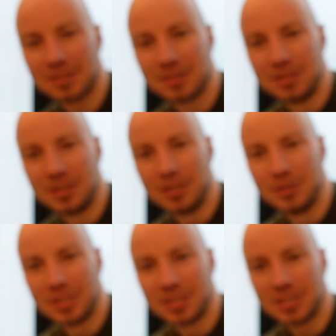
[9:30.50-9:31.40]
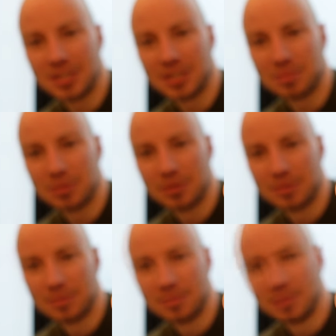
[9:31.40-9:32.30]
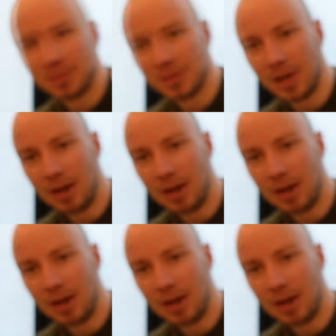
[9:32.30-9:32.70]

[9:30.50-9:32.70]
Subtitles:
Continuing the setup. So,